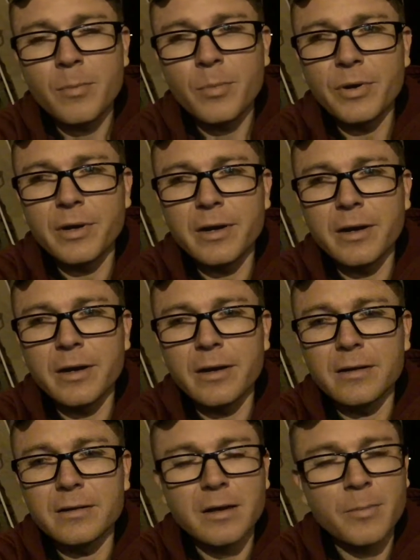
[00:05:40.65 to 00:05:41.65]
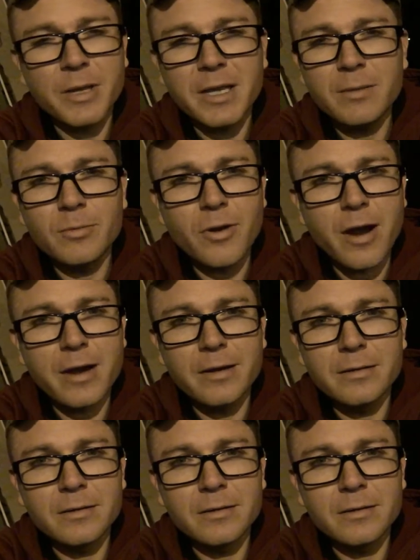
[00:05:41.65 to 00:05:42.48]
but uh, I'm gonna keep grinding